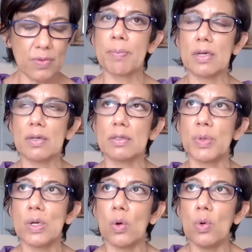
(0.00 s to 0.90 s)

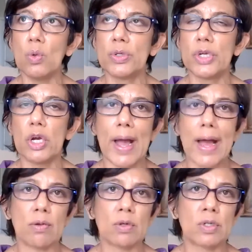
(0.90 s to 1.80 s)
because we all know
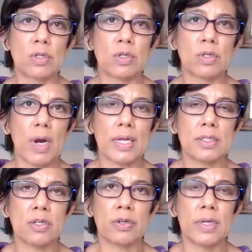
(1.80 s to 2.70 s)
how to move,
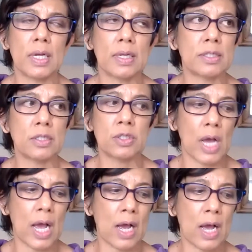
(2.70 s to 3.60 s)
right, John? I don't
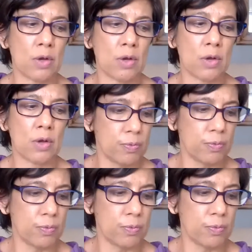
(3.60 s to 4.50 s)
know how you
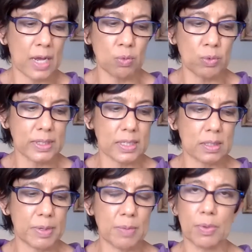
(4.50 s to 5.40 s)
view this, but I always
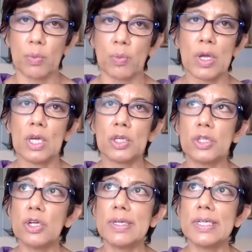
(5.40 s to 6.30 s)
say to people,
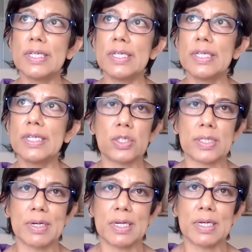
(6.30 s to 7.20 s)
you don't need to teach
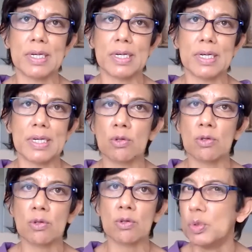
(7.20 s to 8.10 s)
somebody how to
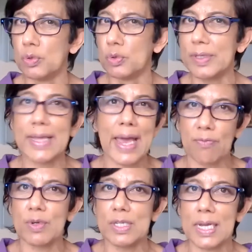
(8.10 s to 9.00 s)
move in their
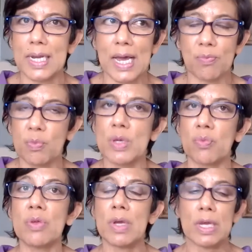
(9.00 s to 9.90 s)
everyday life.
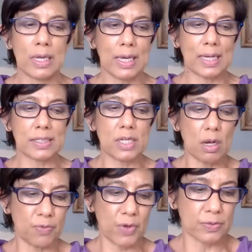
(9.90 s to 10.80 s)
We as
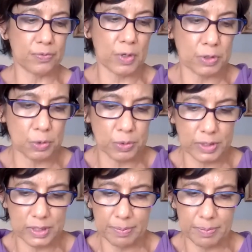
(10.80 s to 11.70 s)
Jaap van der Vaal
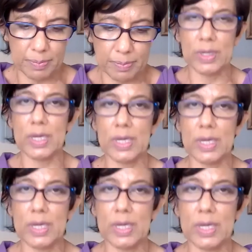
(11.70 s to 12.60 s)
talks about, we are
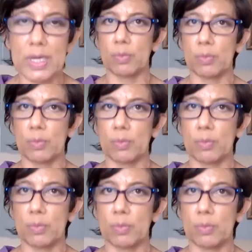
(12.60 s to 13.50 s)
born with
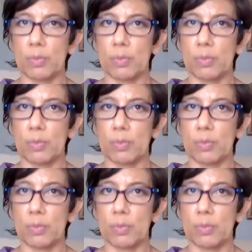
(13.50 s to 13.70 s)
this